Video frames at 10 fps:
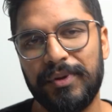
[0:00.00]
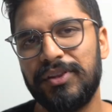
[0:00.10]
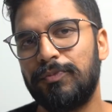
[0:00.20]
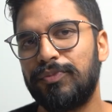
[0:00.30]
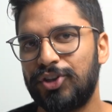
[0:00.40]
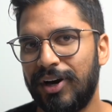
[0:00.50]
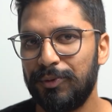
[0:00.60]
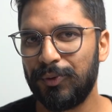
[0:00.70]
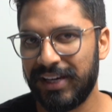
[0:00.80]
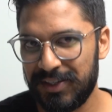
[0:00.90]
But the
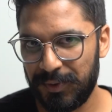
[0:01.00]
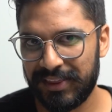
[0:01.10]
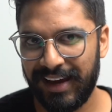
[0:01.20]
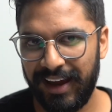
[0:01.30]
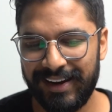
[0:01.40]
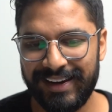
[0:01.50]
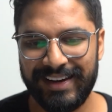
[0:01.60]
trouble is with that,